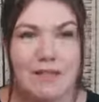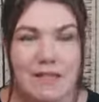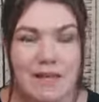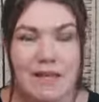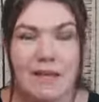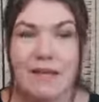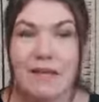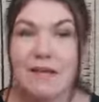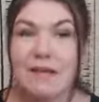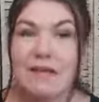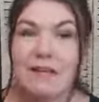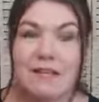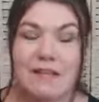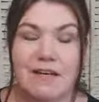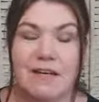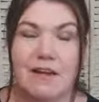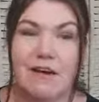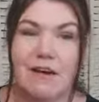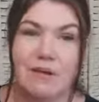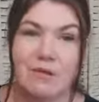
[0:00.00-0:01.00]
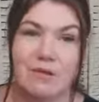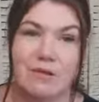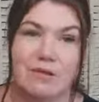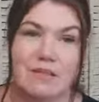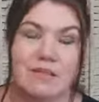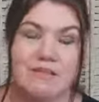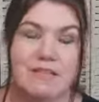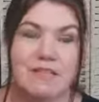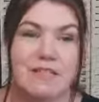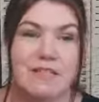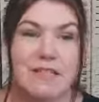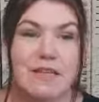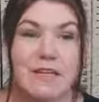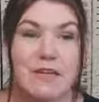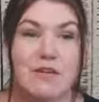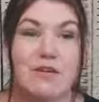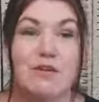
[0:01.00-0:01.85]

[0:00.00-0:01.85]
that, then I would love to see you.